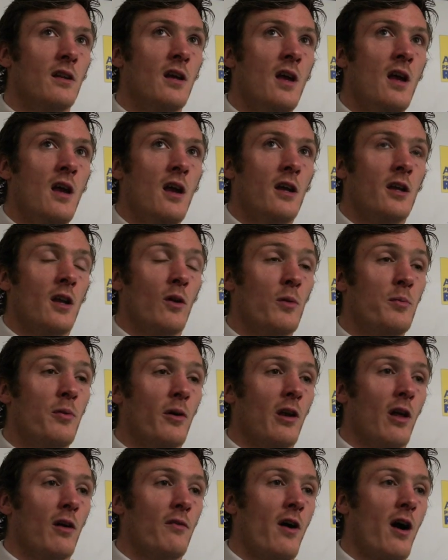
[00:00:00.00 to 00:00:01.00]
and you know, we
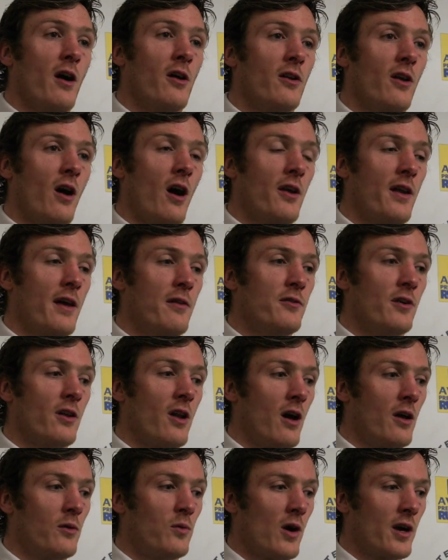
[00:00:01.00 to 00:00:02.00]
put a lot of hard effort
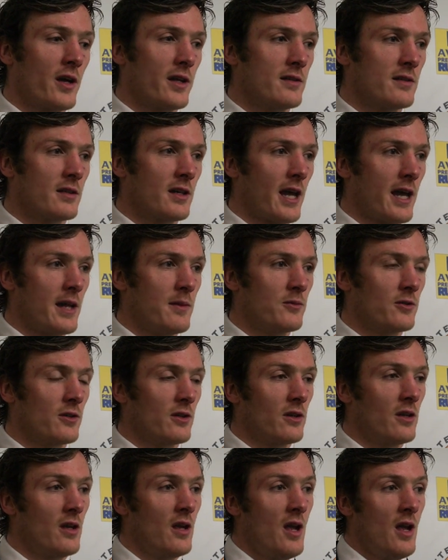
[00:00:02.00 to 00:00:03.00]
and hard work into games,
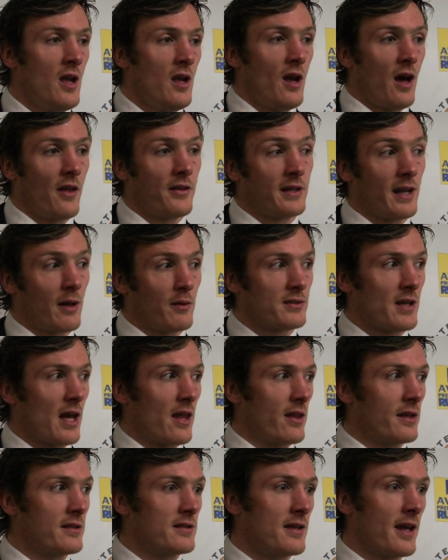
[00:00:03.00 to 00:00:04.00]
and I think that was
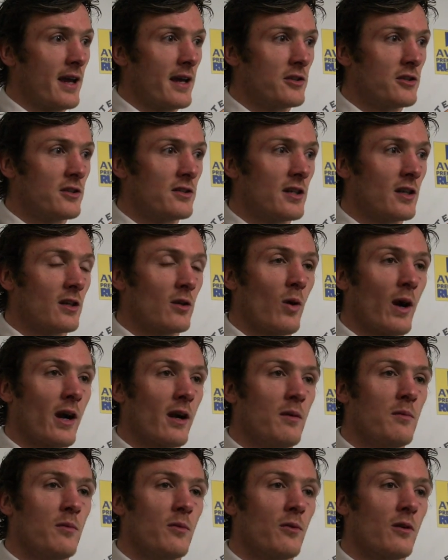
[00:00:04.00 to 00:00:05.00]
out there today. It just didn't
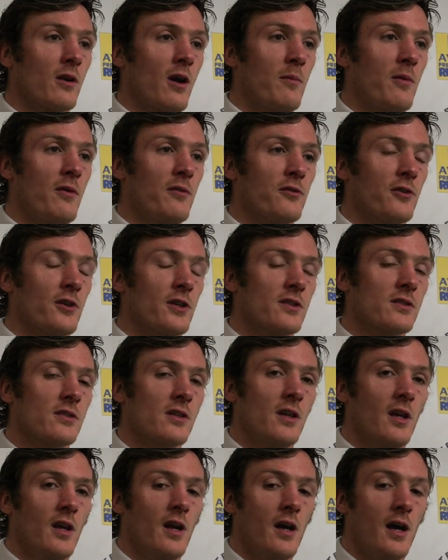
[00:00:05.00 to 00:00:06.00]
quite come off for
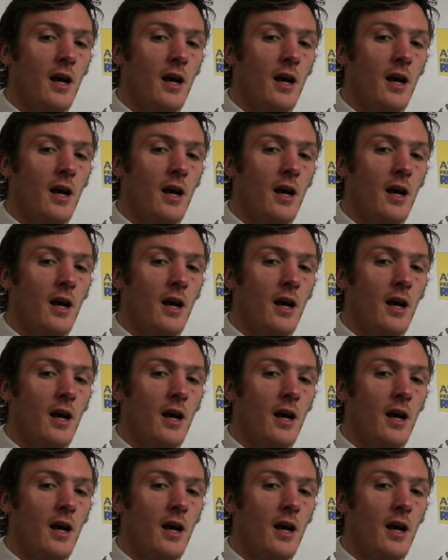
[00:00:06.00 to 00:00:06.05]
us.